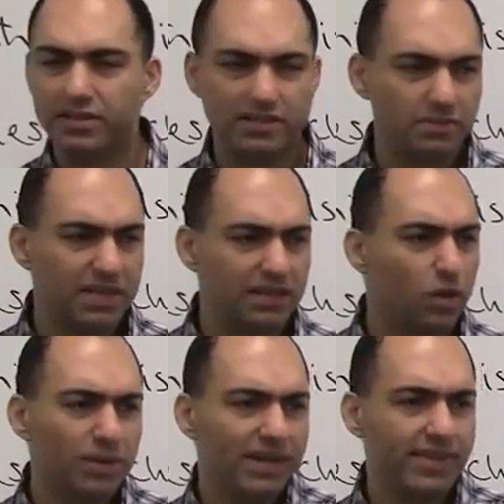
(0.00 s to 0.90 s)
Does it mean
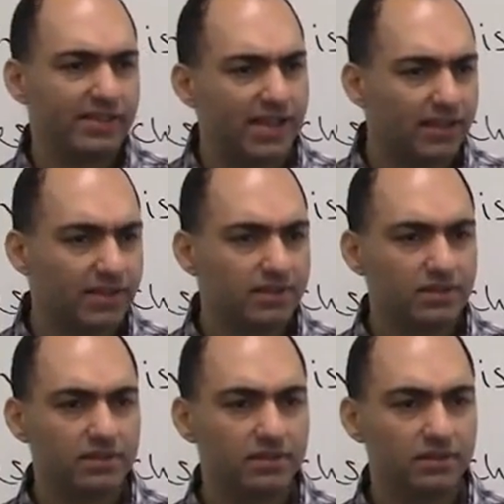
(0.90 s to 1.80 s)
nobody thinks like this?